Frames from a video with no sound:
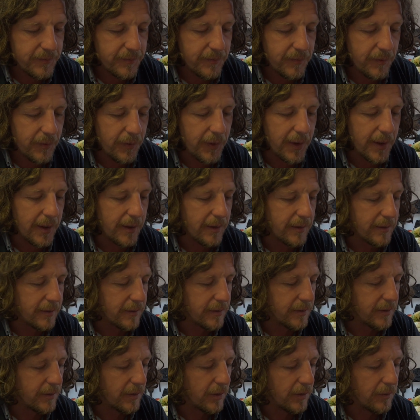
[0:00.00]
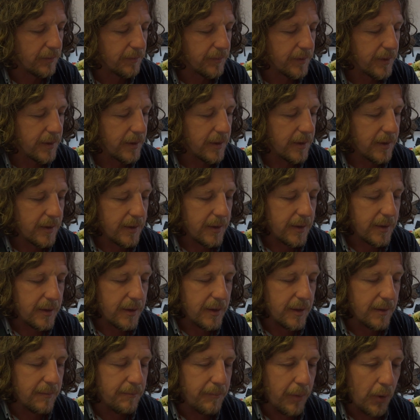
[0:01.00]
thing, you know.
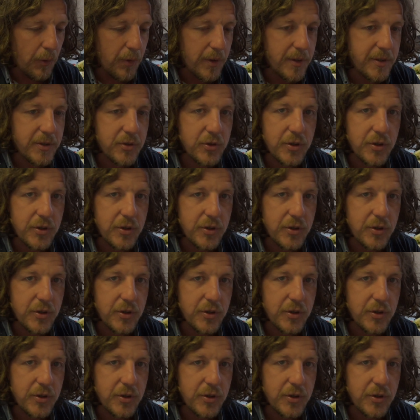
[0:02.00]
And Boris